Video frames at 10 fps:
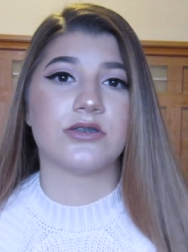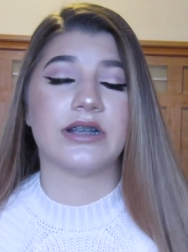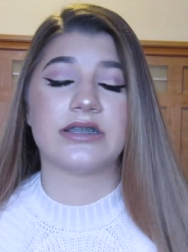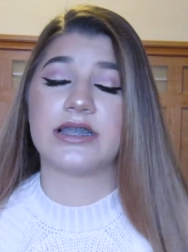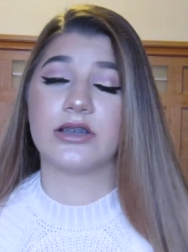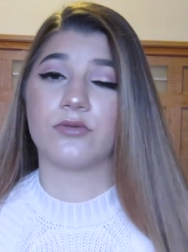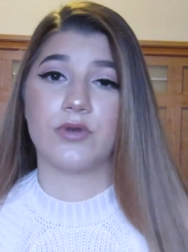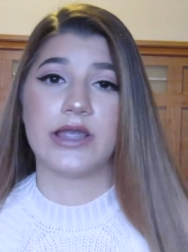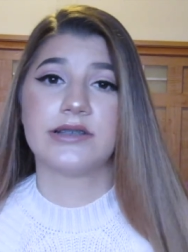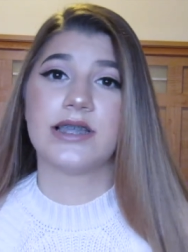You need to take a
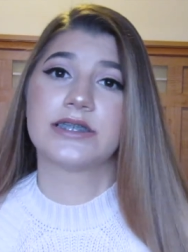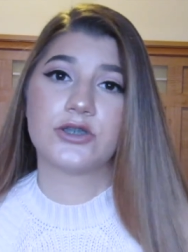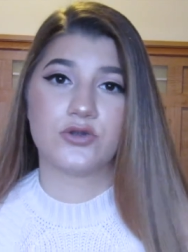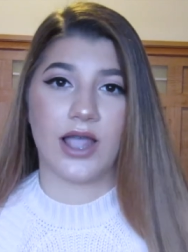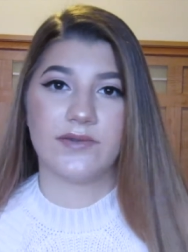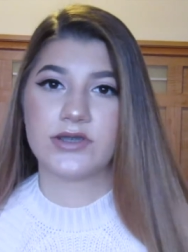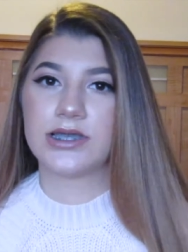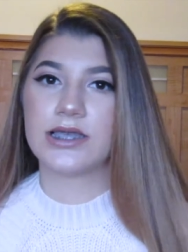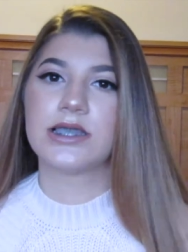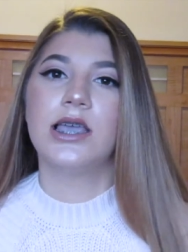written test, a driver's
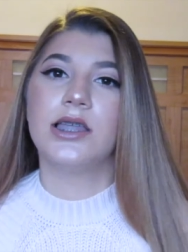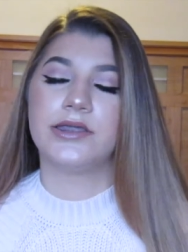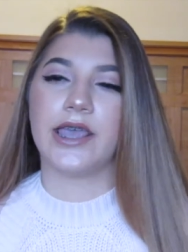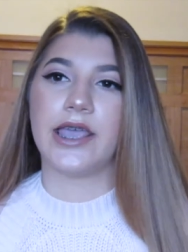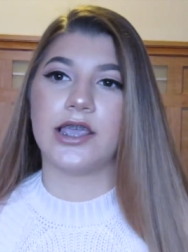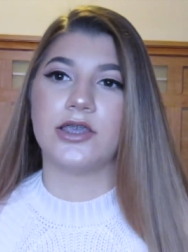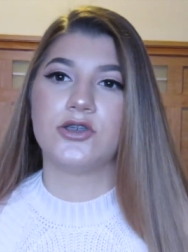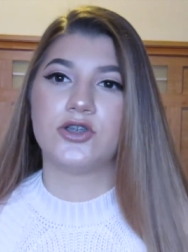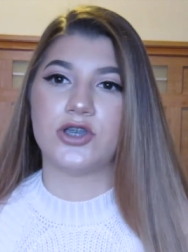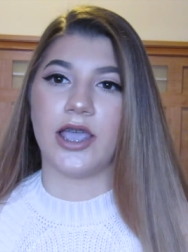test.
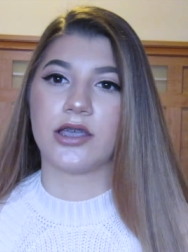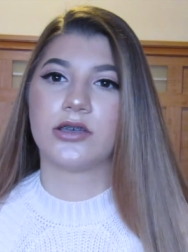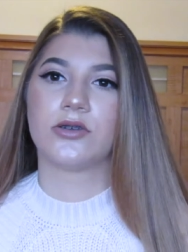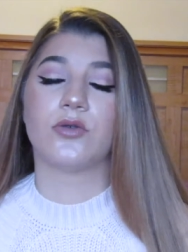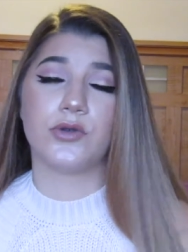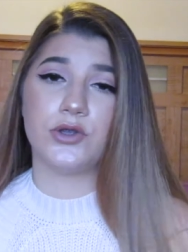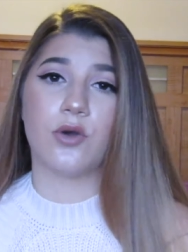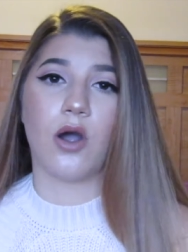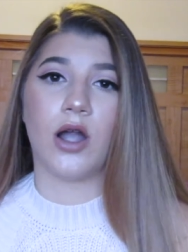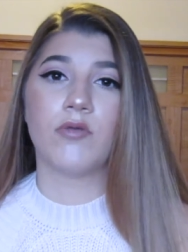They check who
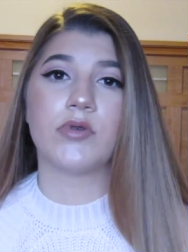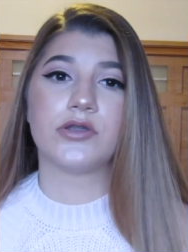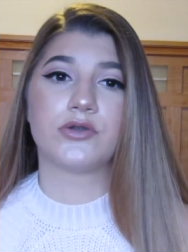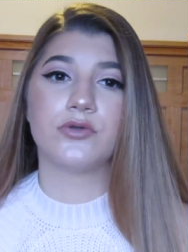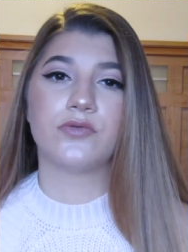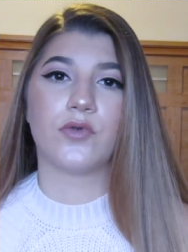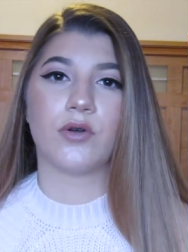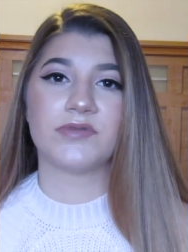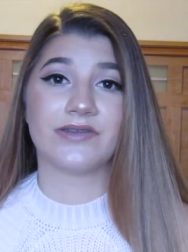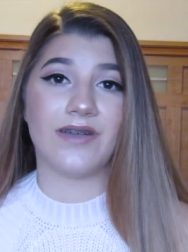you are with two
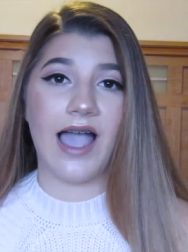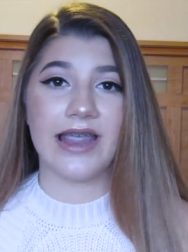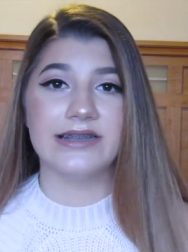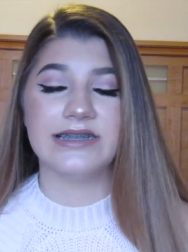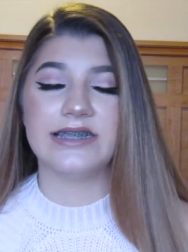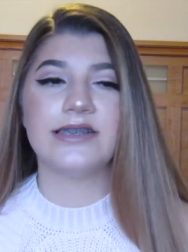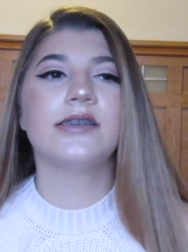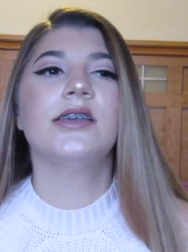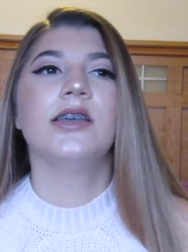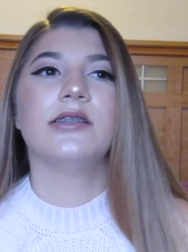forms of
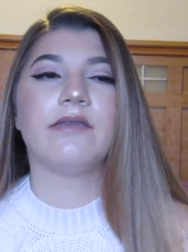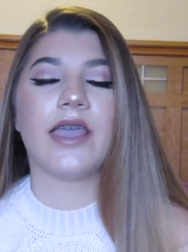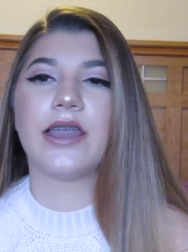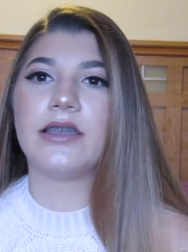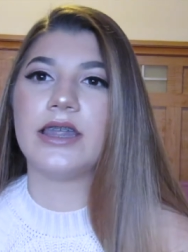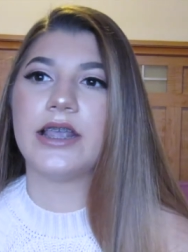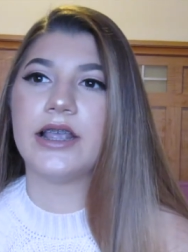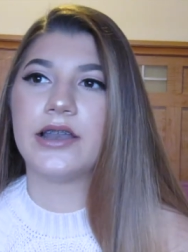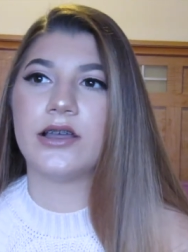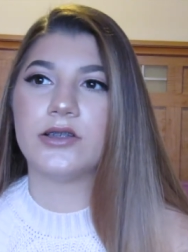ID. They
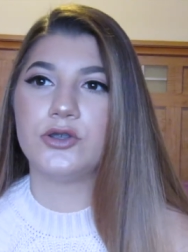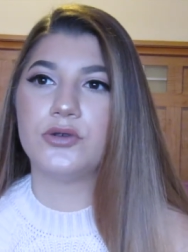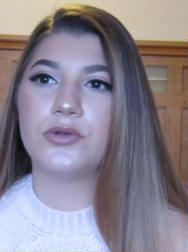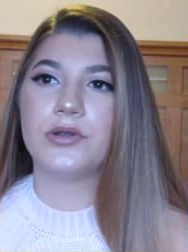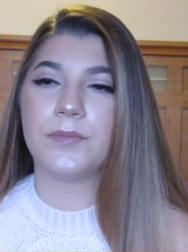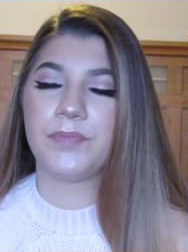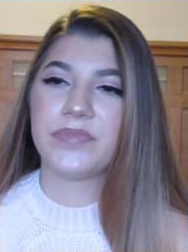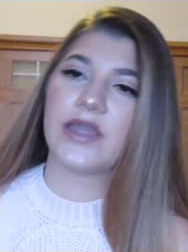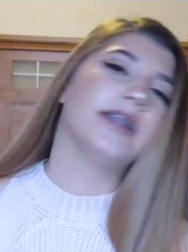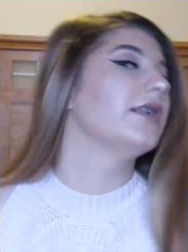need you to
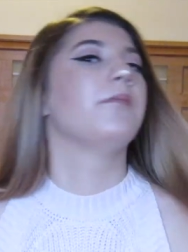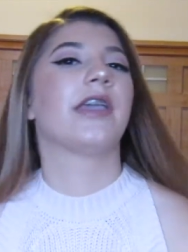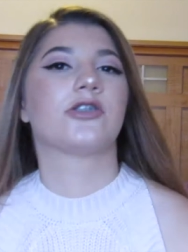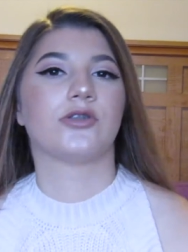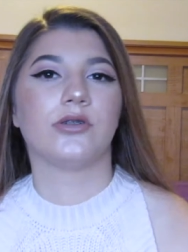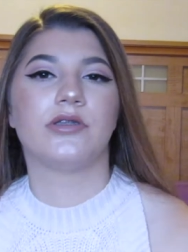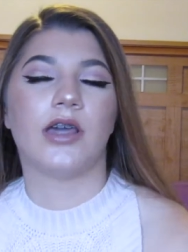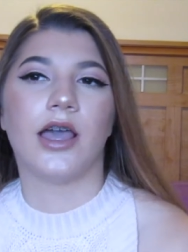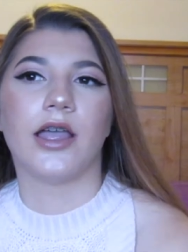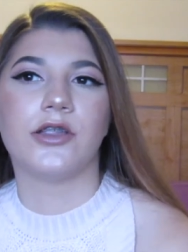they need to make sure
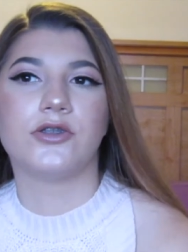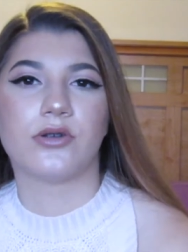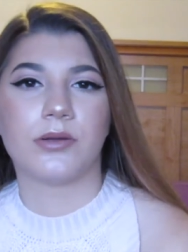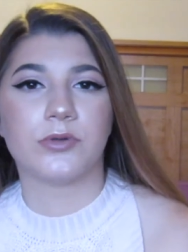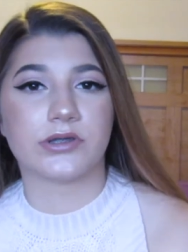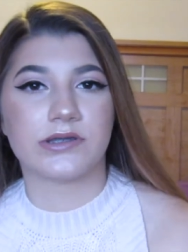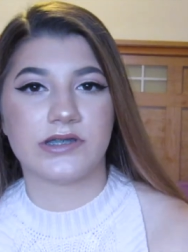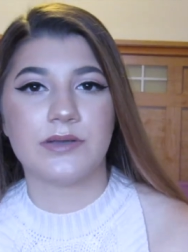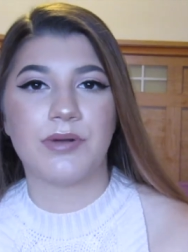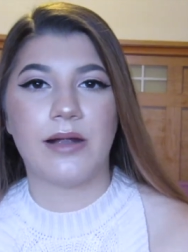that you're able to
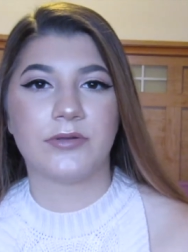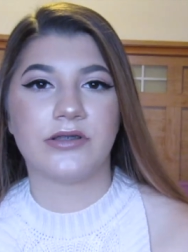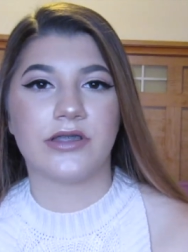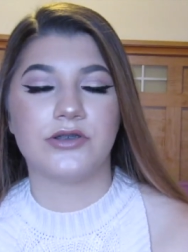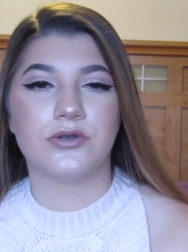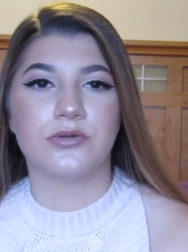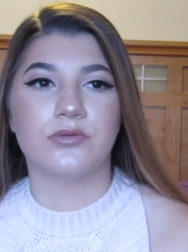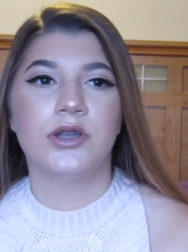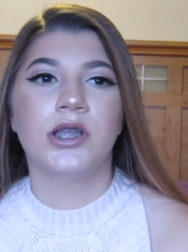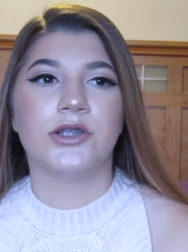see properly. They
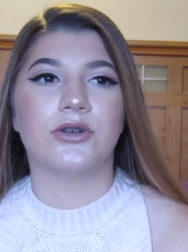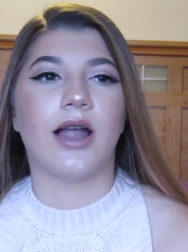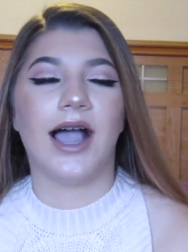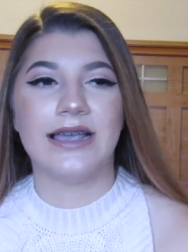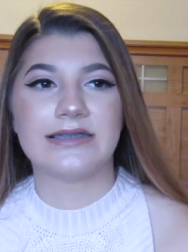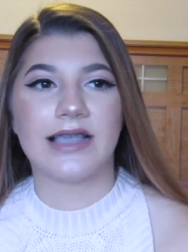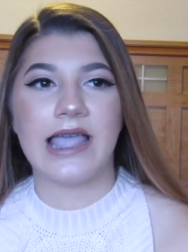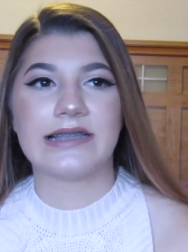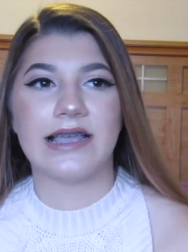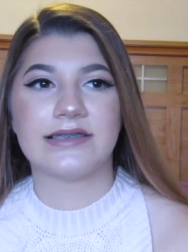do your
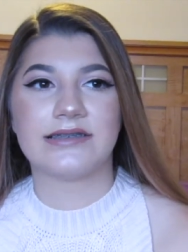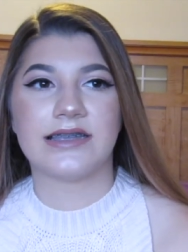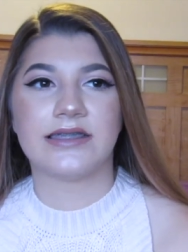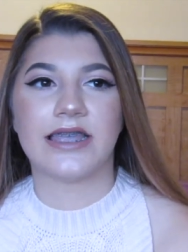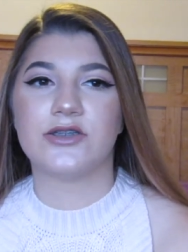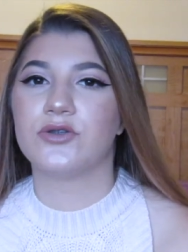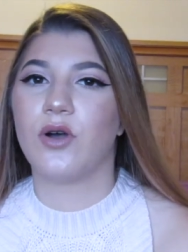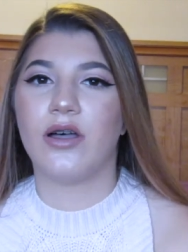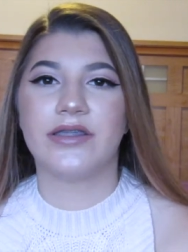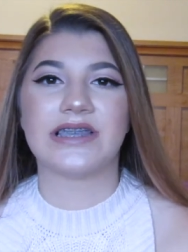eyesight testing. They do
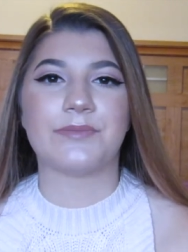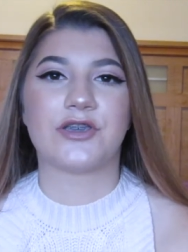all this.